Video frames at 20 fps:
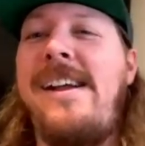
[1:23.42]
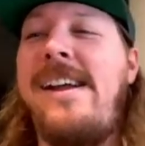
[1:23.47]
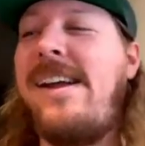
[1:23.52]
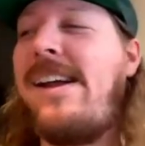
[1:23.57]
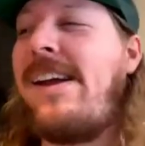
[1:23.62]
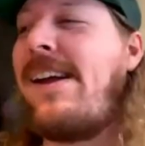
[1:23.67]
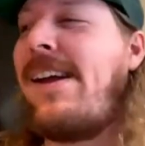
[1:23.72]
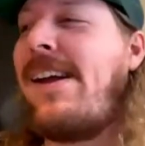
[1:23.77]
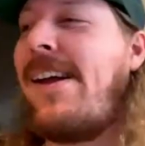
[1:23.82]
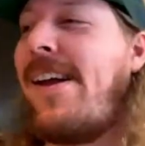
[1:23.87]

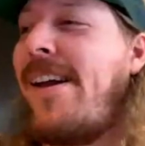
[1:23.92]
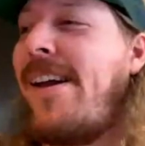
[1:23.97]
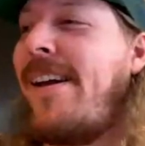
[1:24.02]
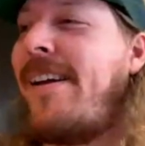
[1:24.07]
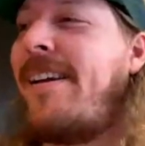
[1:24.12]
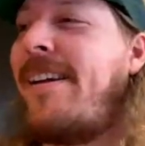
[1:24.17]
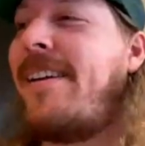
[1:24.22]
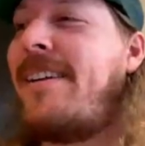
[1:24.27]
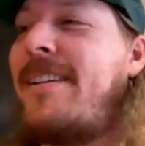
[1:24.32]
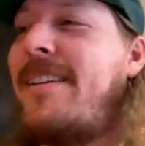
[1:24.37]

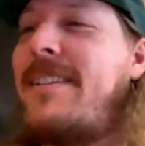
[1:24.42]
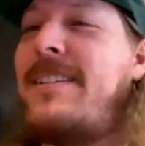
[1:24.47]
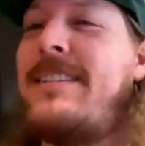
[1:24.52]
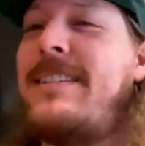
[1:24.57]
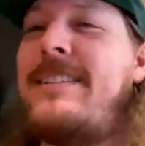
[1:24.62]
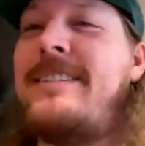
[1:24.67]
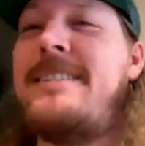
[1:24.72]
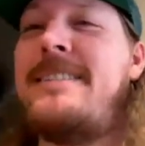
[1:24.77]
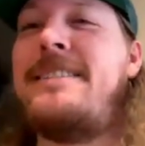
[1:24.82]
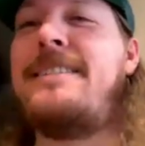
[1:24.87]

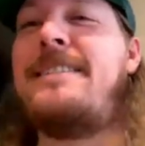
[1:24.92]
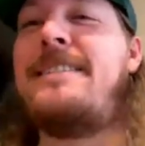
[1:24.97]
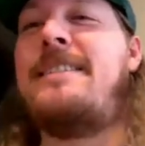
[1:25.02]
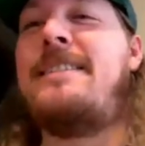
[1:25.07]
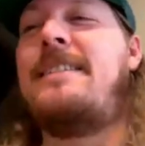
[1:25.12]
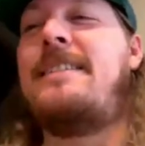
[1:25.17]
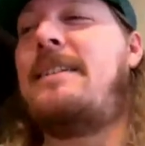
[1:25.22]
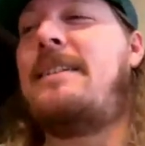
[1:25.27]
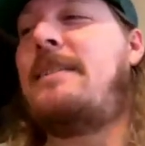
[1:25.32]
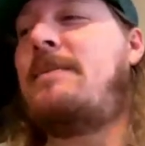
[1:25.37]

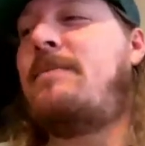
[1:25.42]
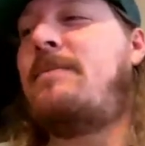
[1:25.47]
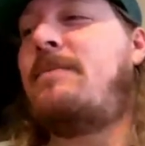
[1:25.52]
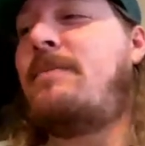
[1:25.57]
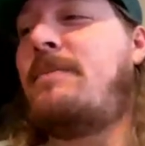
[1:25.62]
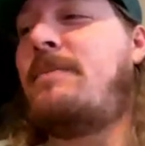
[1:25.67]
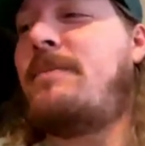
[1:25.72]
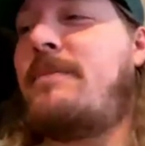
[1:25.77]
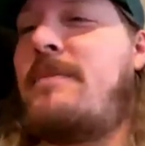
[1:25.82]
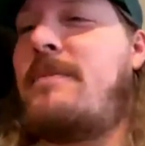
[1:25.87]

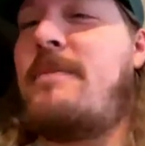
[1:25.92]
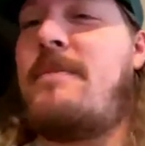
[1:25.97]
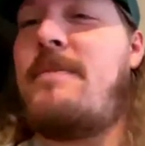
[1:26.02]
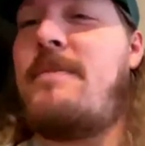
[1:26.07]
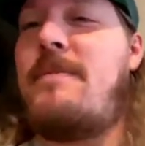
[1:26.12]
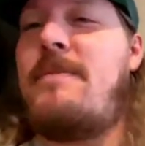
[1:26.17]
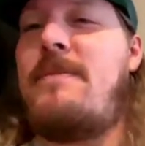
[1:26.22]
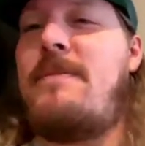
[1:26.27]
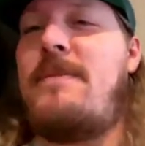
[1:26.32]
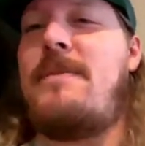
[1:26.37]

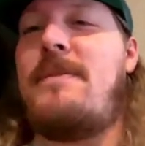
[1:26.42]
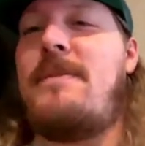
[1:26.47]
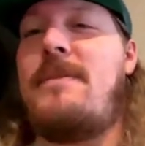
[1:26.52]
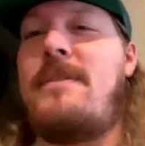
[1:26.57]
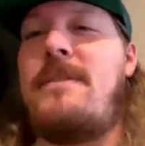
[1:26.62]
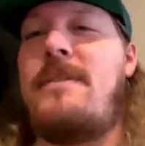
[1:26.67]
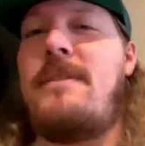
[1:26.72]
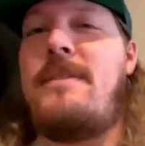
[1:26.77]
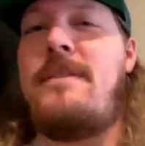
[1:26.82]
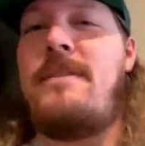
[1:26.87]

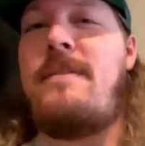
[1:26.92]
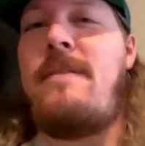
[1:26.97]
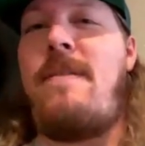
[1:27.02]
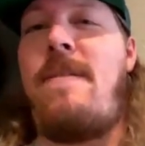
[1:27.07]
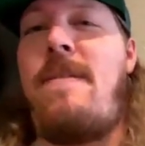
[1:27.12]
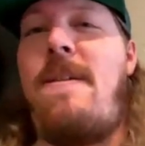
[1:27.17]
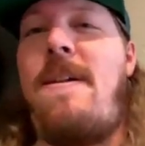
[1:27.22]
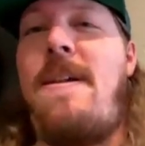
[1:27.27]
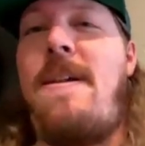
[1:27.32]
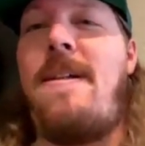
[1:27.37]

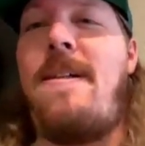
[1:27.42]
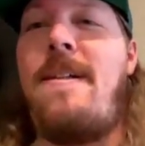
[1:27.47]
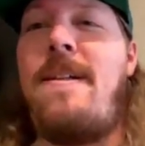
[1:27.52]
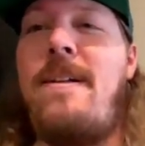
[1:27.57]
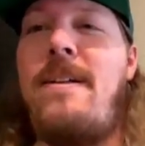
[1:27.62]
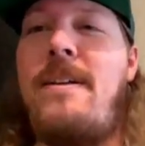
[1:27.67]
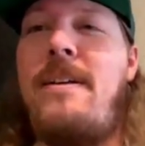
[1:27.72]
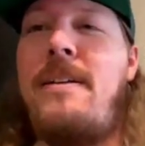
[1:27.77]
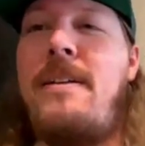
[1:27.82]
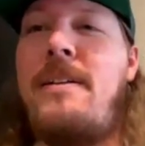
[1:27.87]

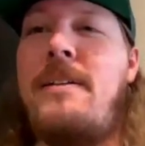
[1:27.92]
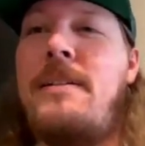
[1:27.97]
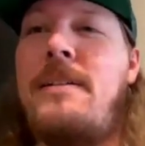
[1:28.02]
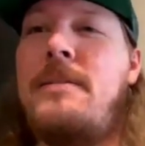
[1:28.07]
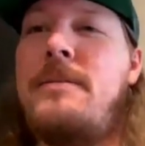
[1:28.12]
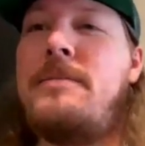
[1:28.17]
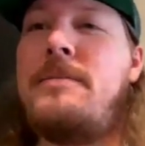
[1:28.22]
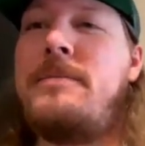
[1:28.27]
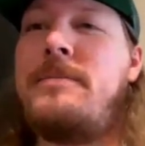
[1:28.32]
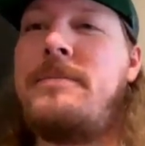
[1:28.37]

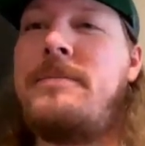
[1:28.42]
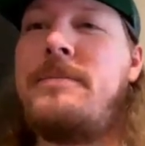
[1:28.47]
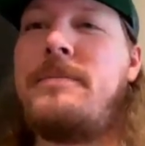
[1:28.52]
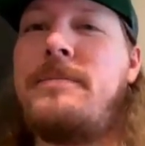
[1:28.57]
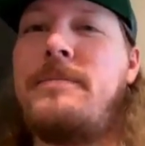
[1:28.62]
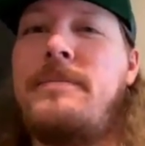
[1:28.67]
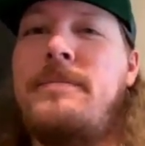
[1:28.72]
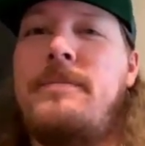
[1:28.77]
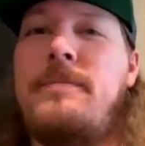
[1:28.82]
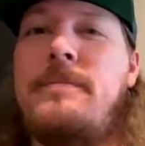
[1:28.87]

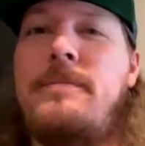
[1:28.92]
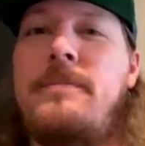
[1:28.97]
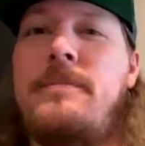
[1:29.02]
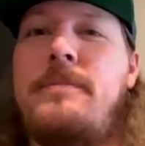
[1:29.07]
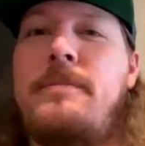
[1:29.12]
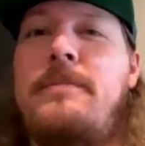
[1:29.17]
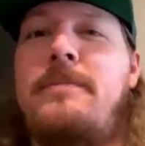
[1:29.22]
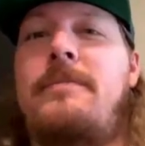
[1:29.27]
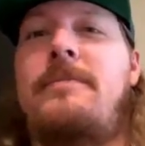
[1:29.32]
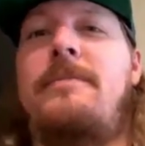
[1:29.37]

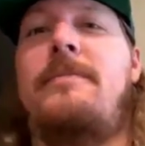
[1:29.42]
This person isn't speaking.